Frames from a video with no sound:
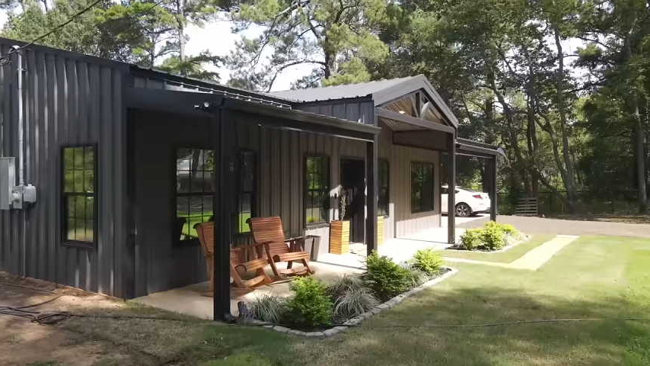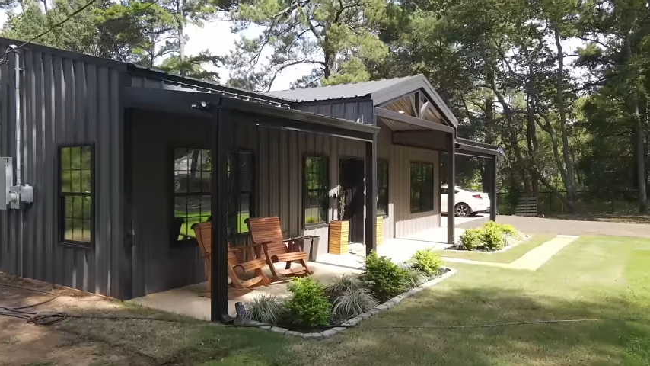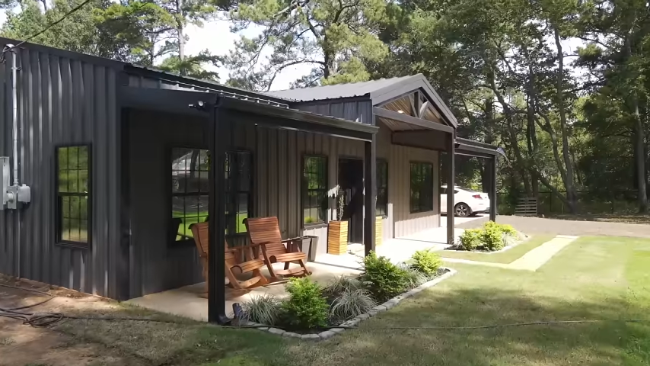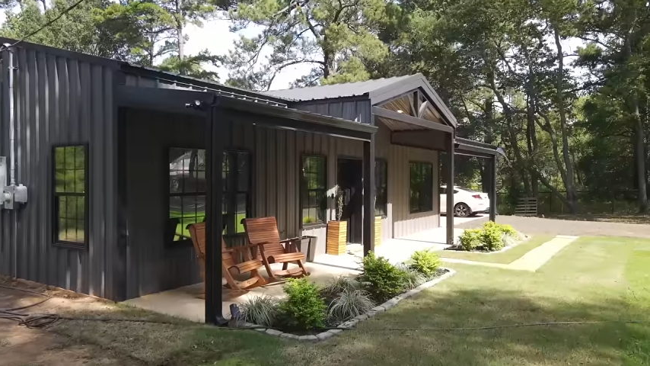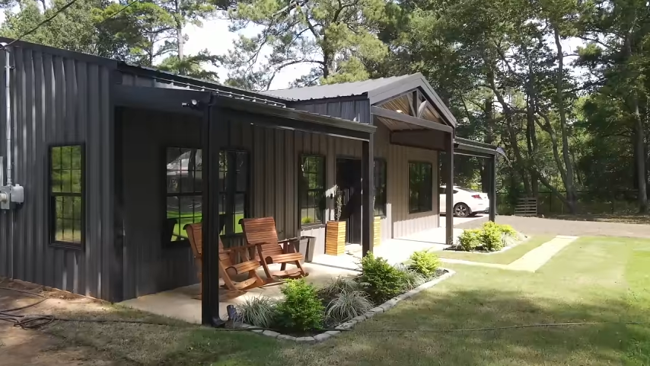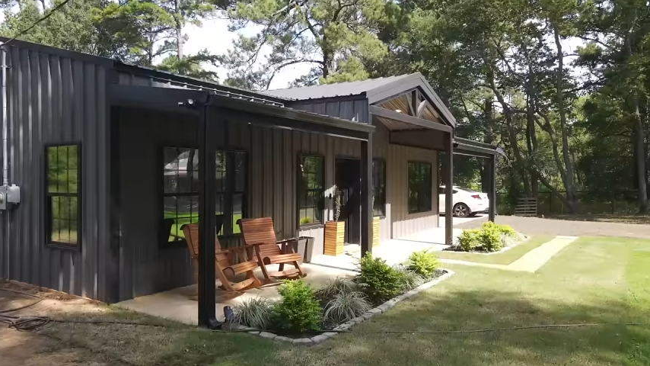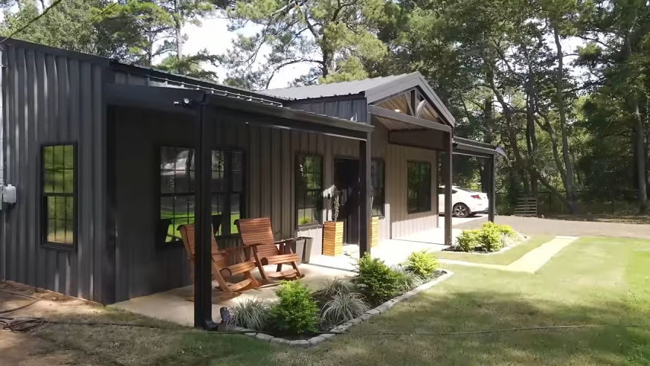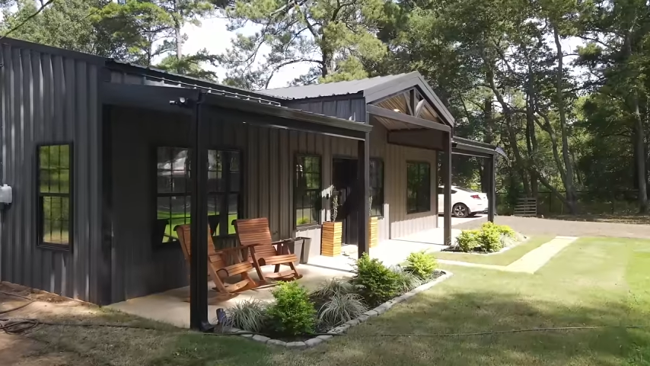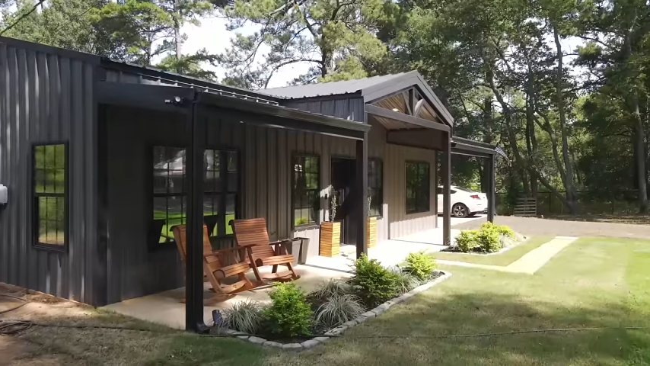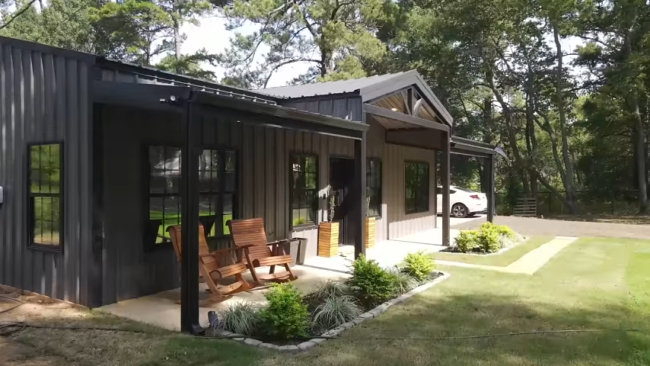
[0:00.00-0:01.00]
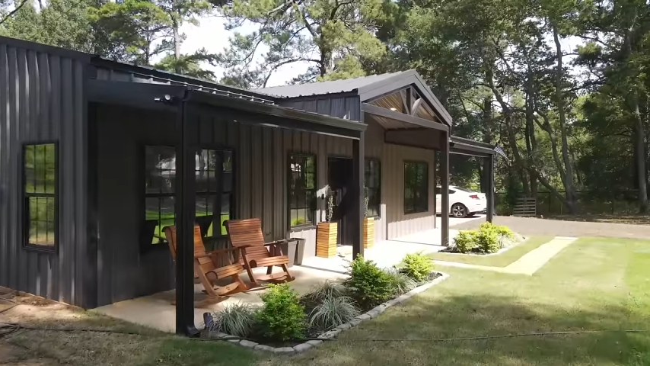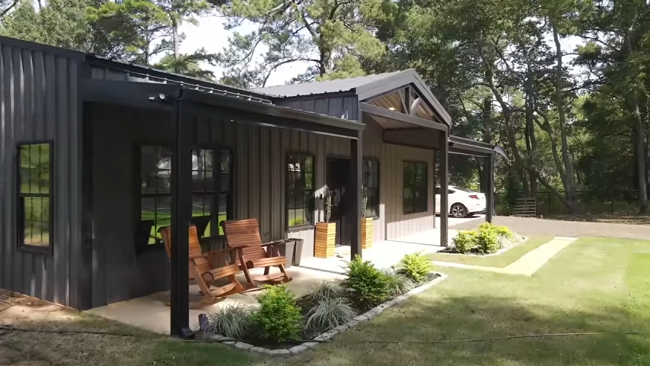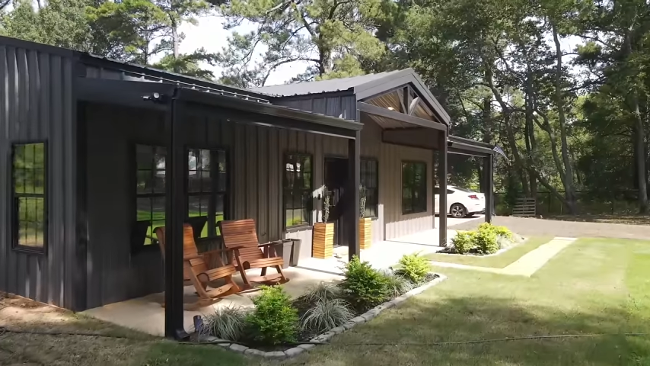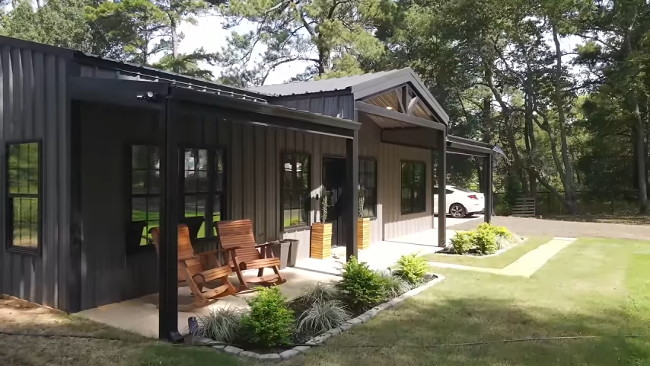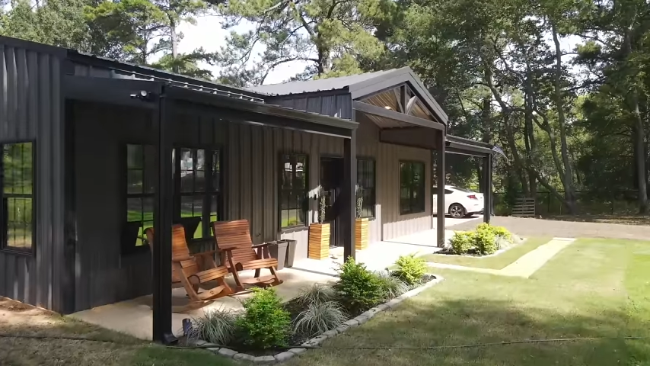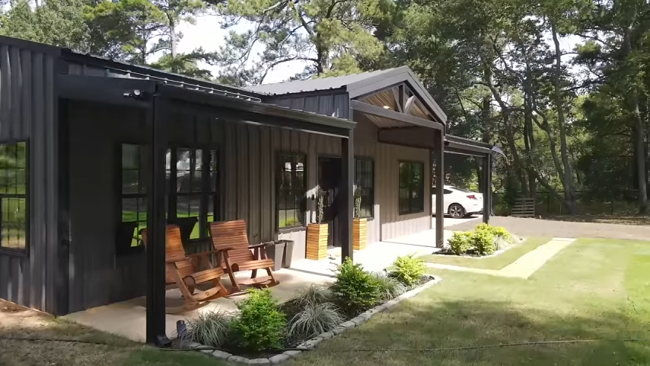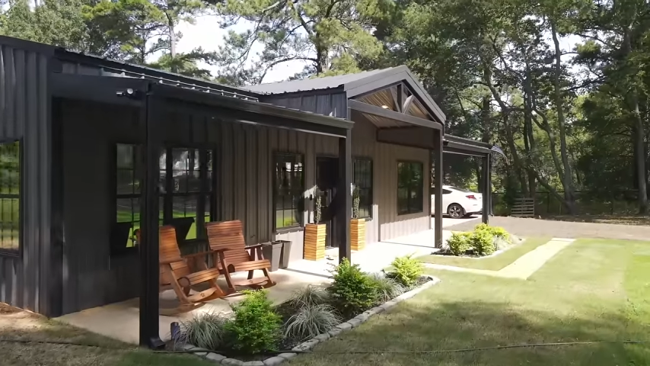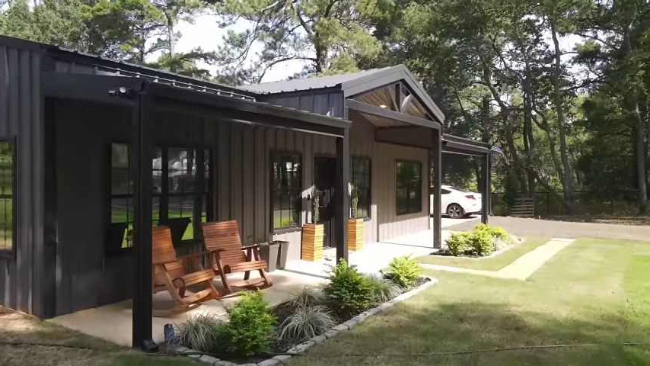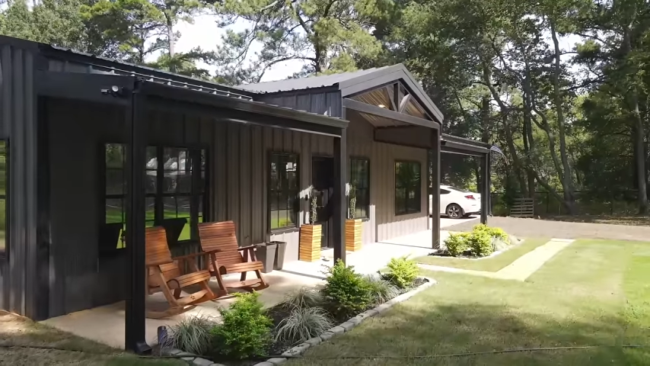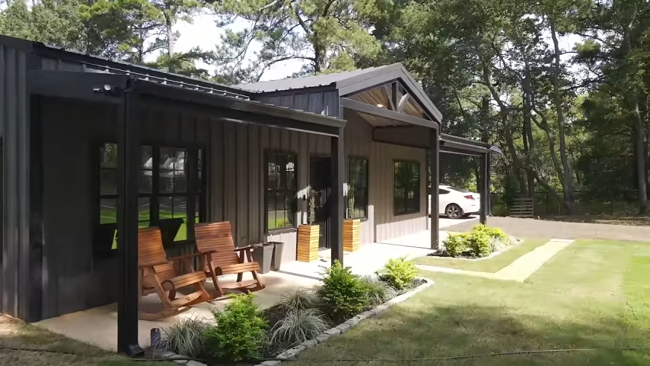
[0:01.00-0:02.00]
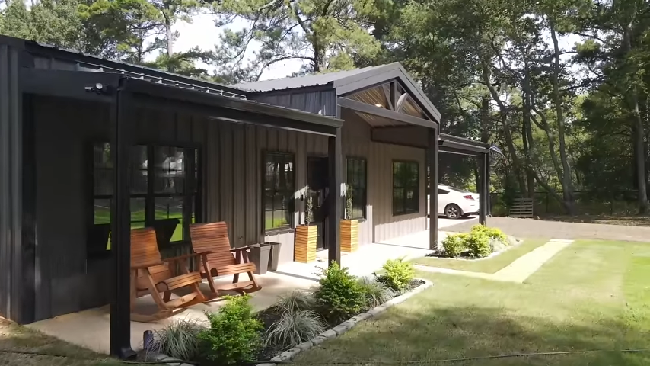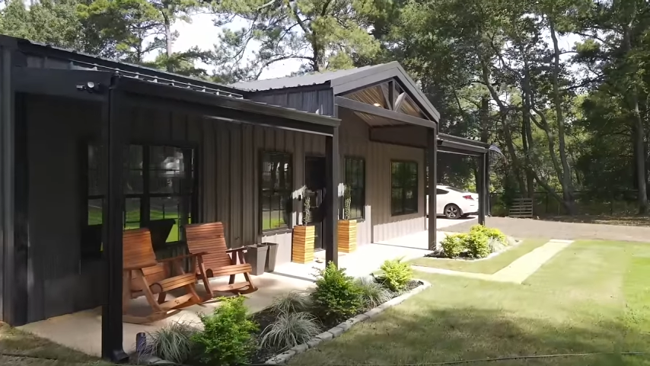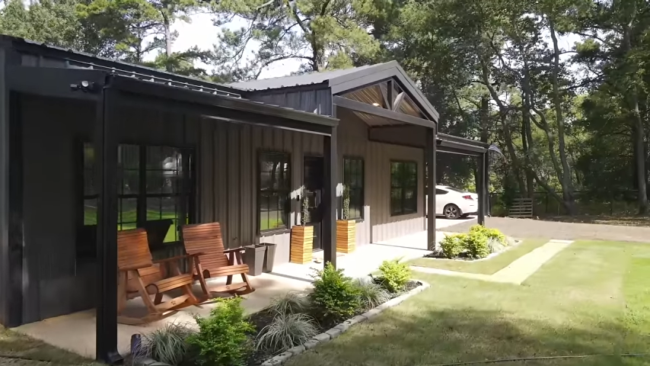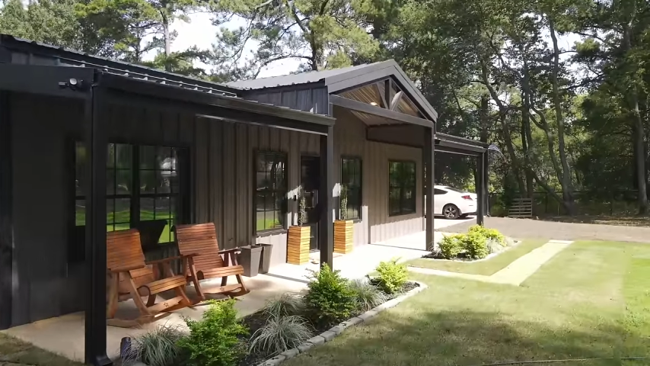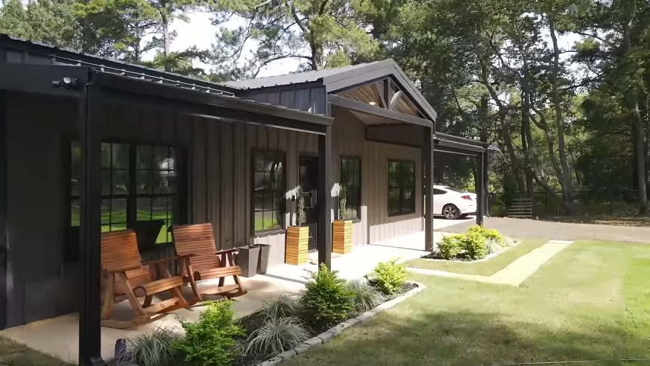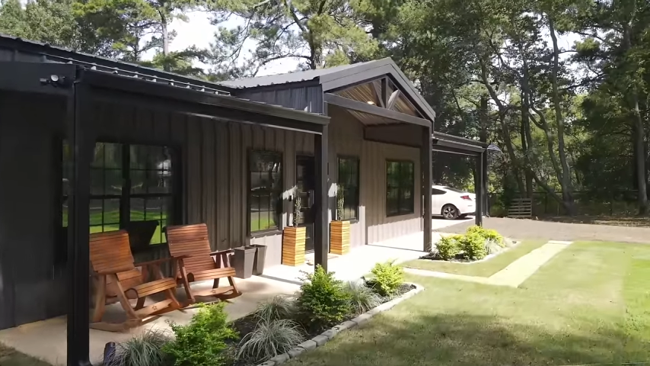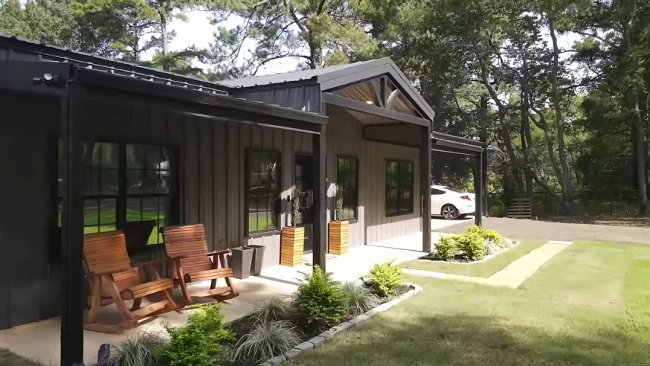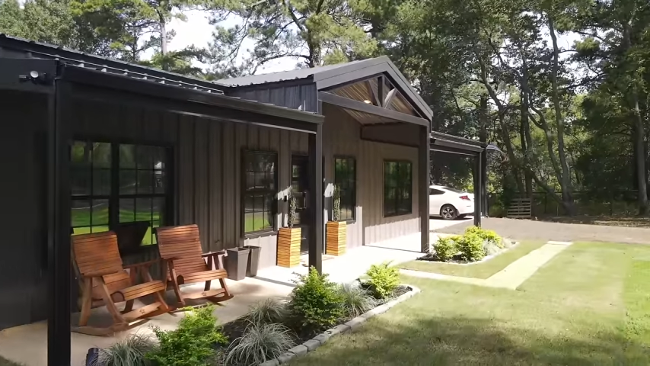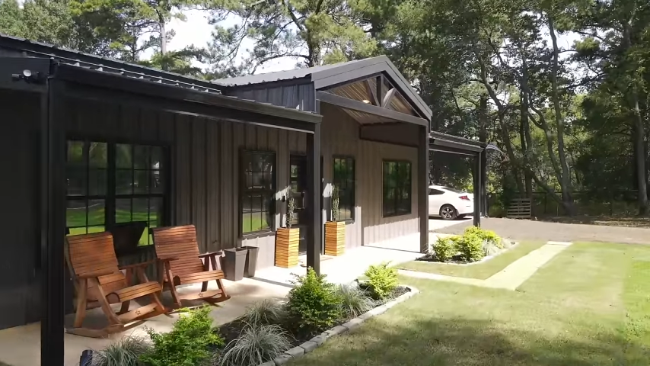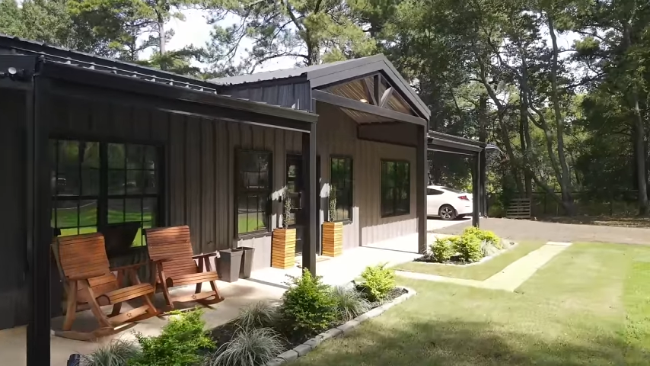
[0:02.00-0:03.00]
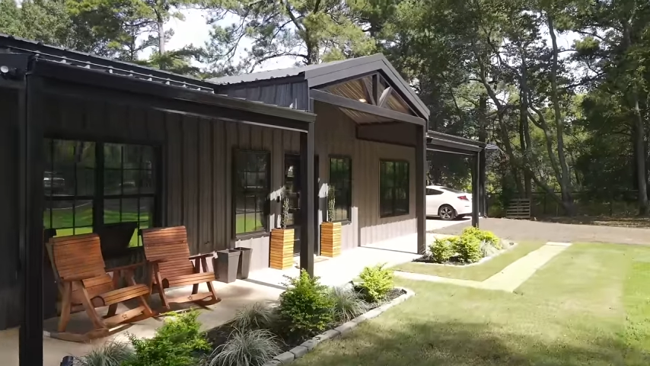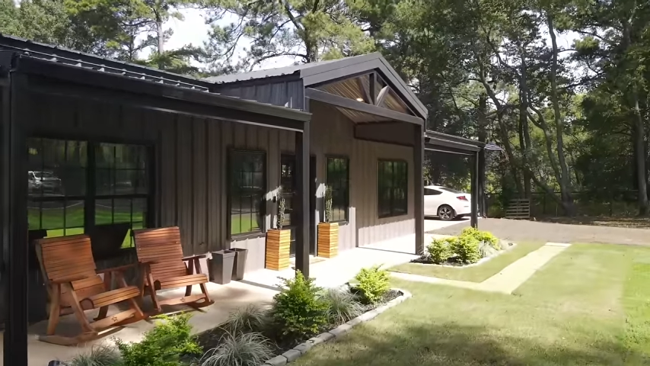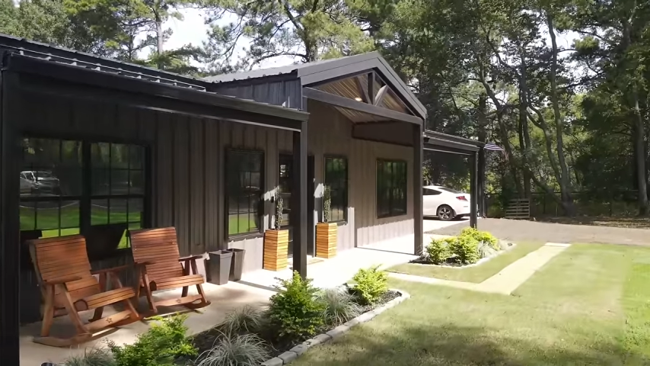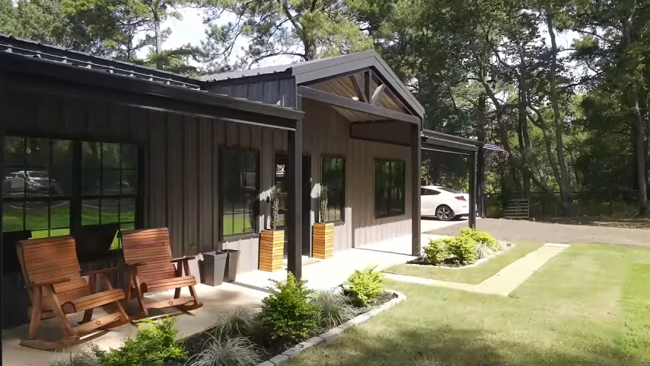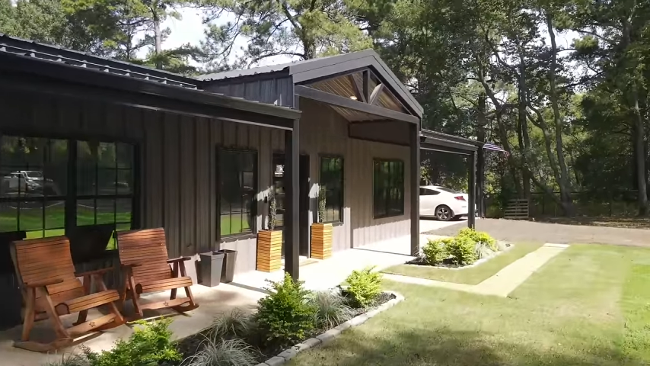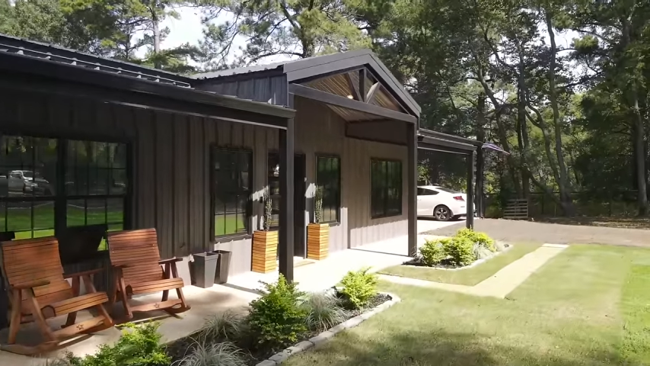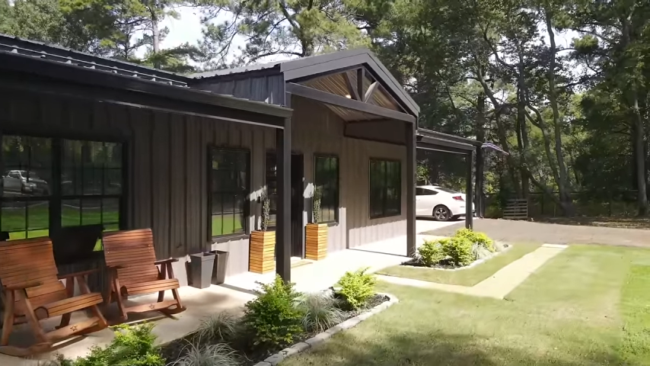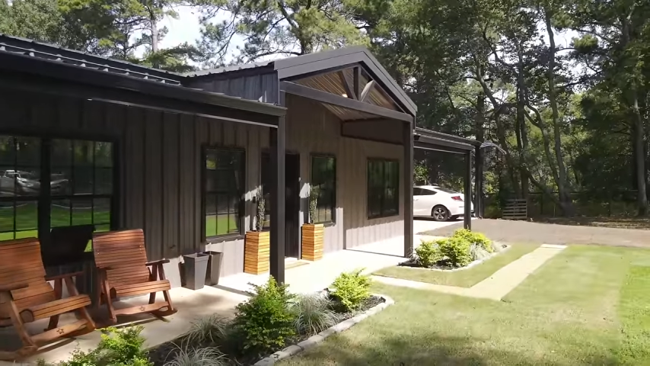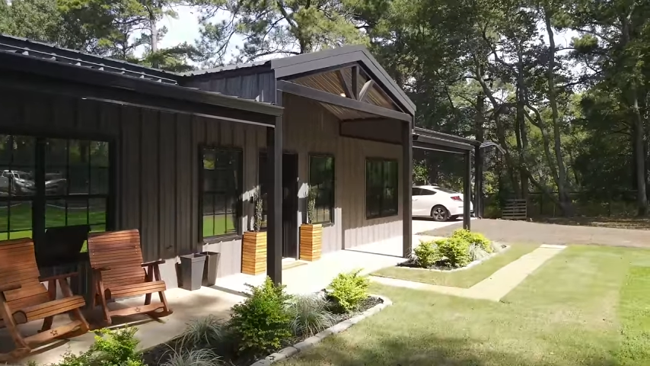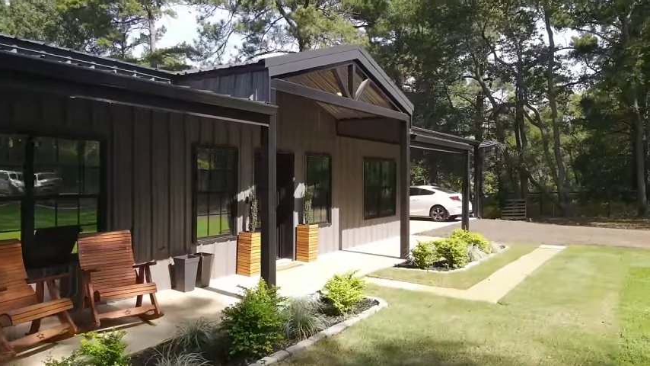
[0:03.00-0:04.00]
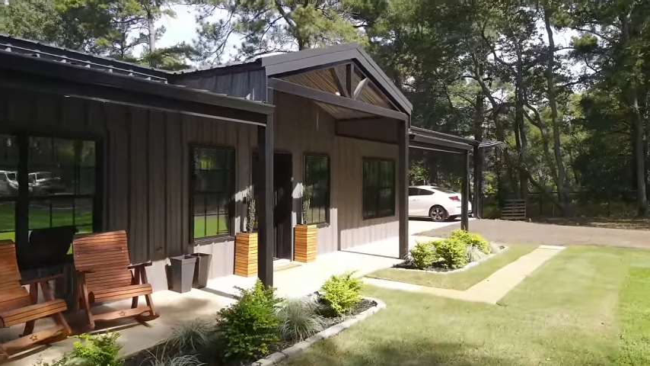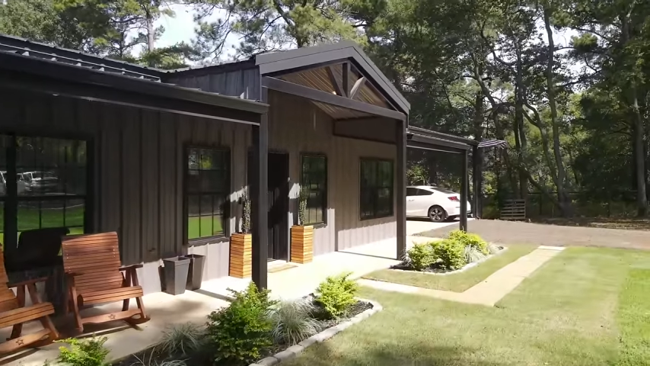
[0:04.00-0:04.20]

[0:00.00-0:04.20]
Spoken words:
No face is visible, so there are no lips to read.